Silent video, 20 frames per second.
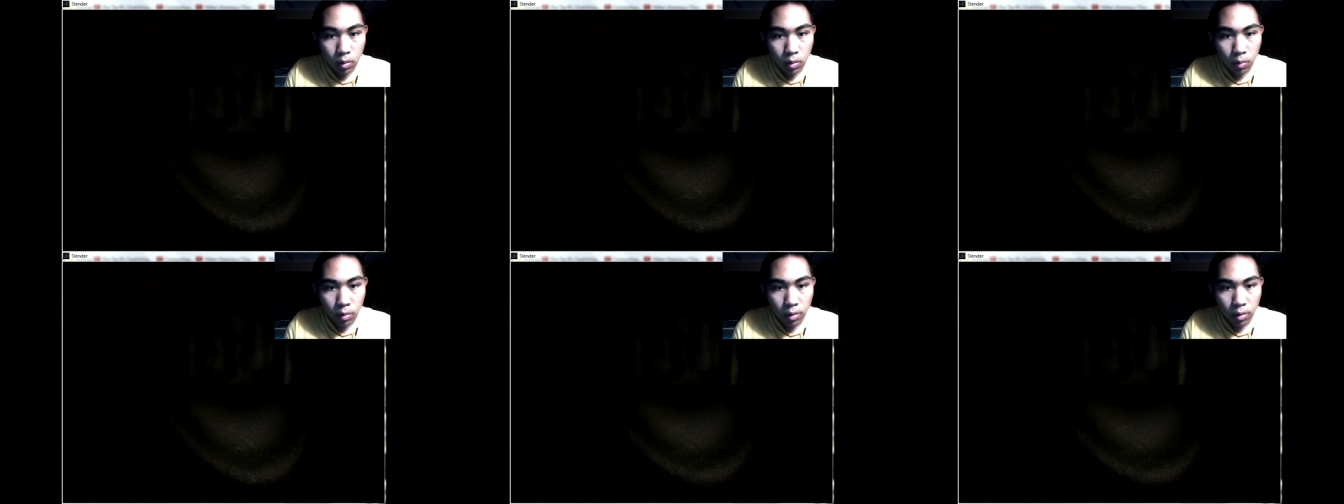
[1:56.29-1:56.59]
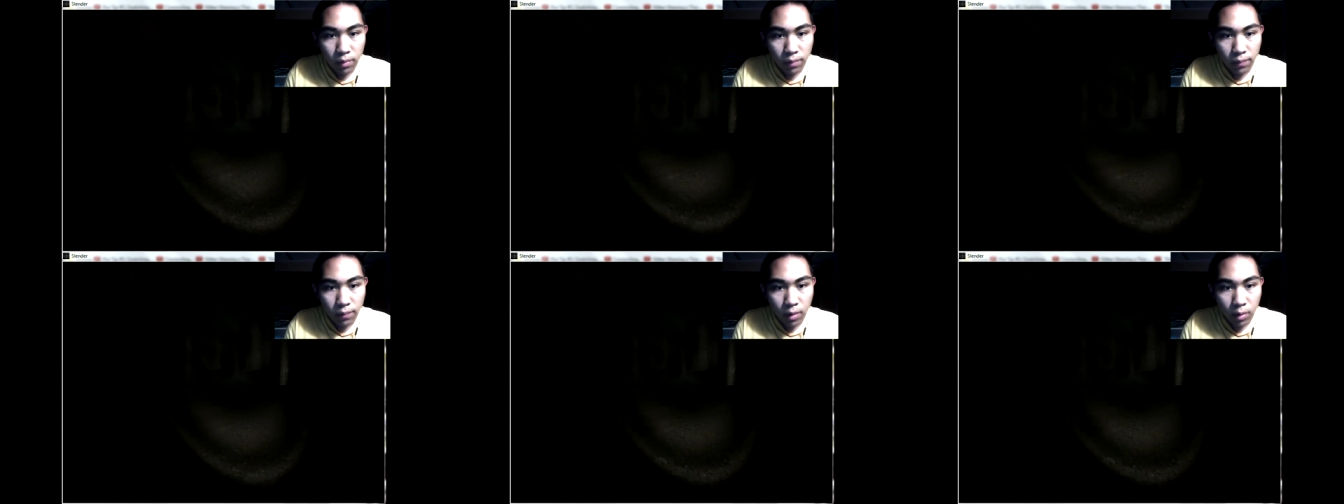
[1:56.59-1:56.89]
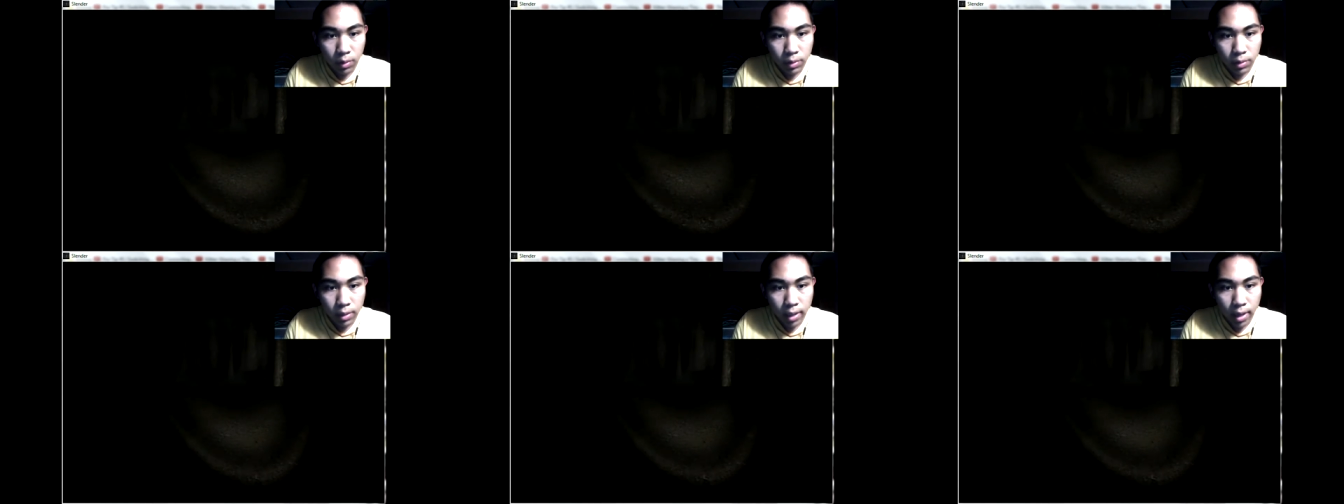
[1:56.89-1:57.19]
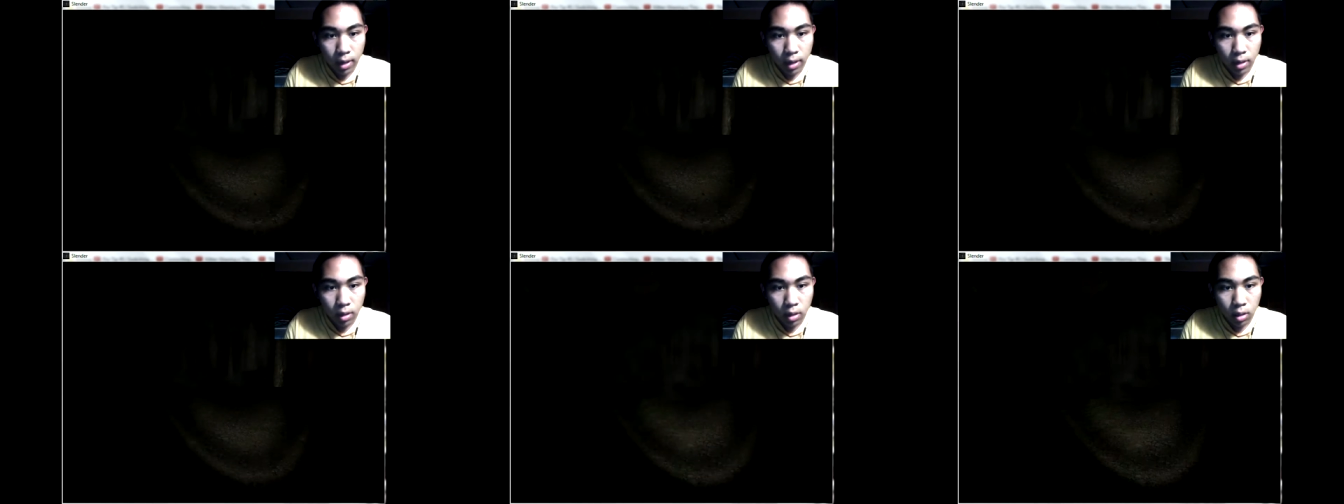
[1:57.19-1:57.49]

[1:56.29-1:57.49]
What the fuck was that?